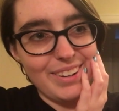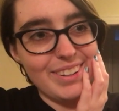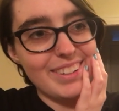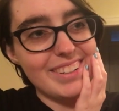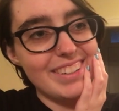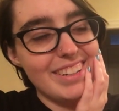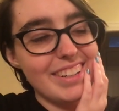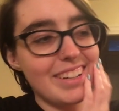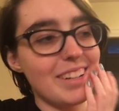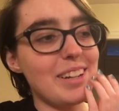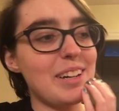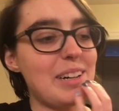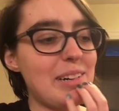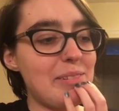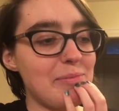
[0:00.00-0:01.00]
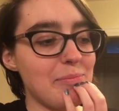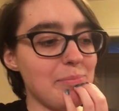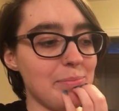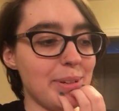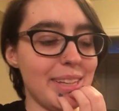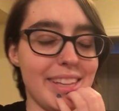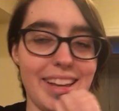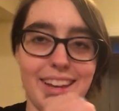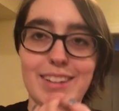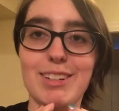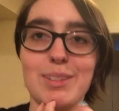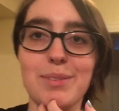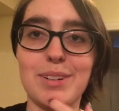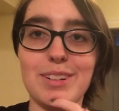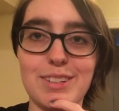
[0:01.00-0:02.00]
now. Um, but yeah, I
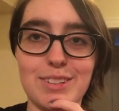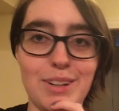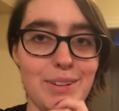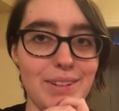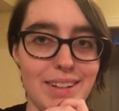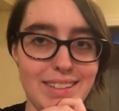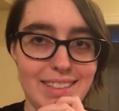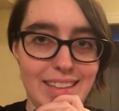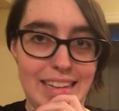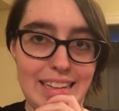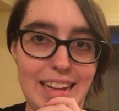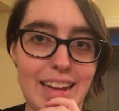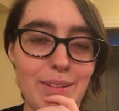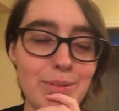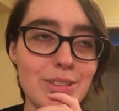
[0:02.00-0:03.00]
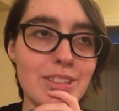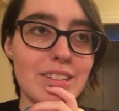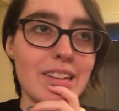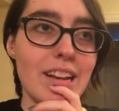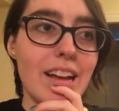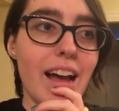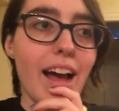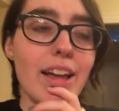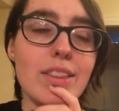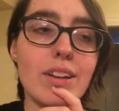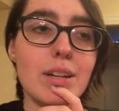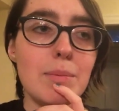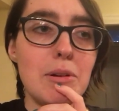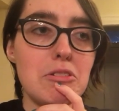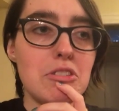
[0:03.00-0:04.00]
just wanted to show you guys that. I was I
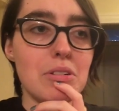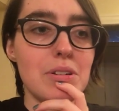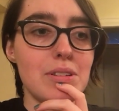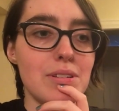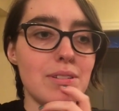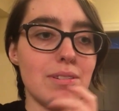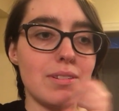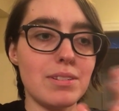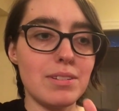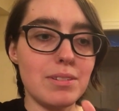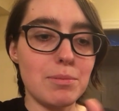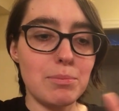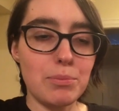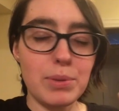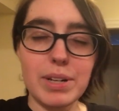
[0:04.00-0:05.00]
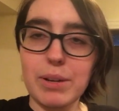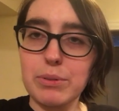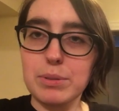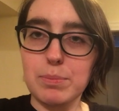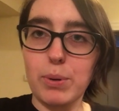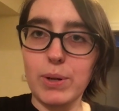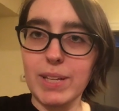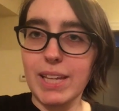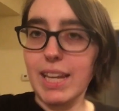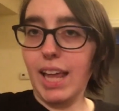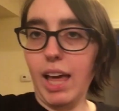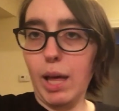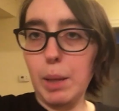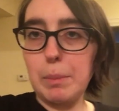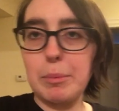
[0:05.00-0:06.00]
thought about showing when I was putting it
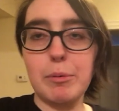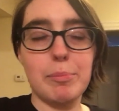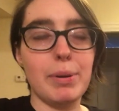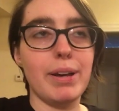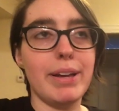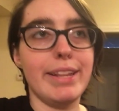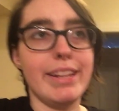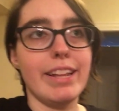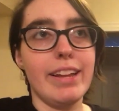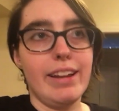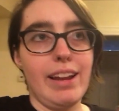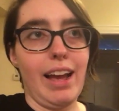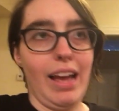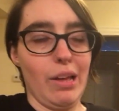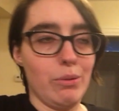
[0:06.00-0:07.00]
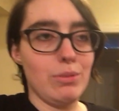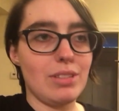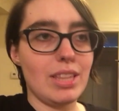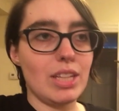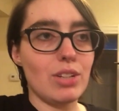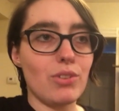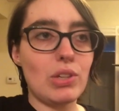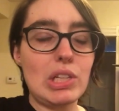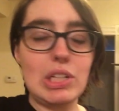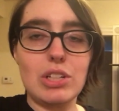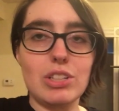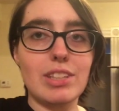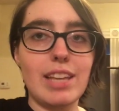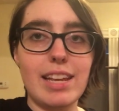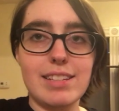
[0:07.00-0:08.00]
up, but I was literally
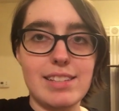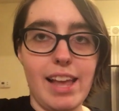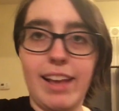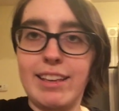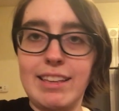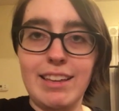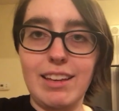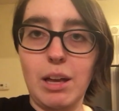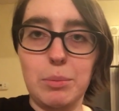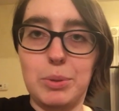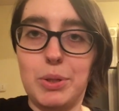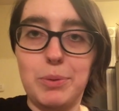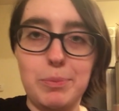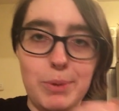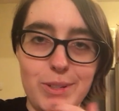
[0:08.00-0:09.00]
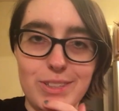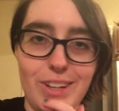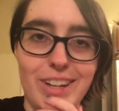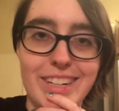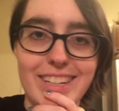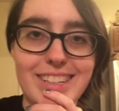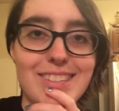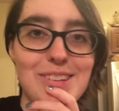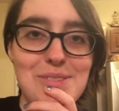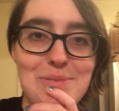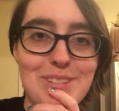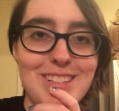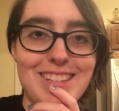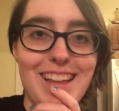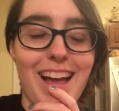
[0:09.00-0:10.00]
just like stacking a couple of books on it, so it
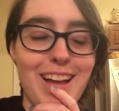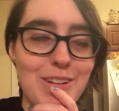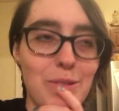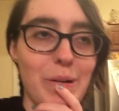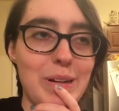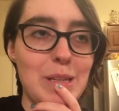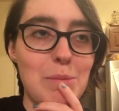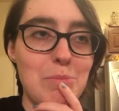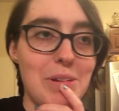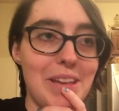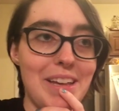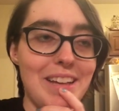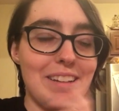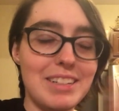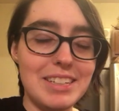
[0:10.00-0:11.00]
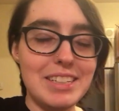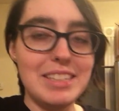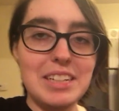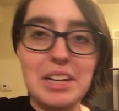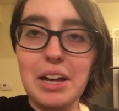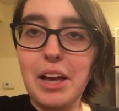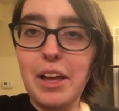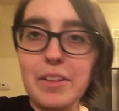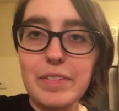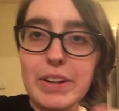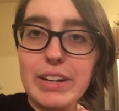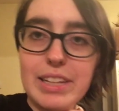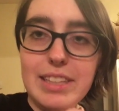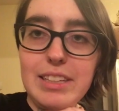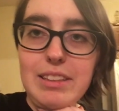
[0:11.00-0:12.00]
was not going to be a
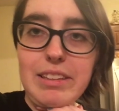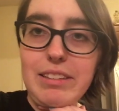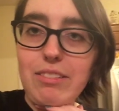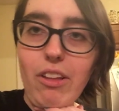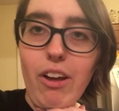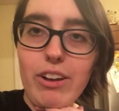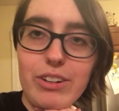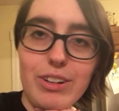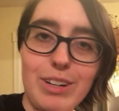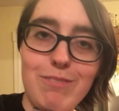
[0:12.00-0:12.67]
very long or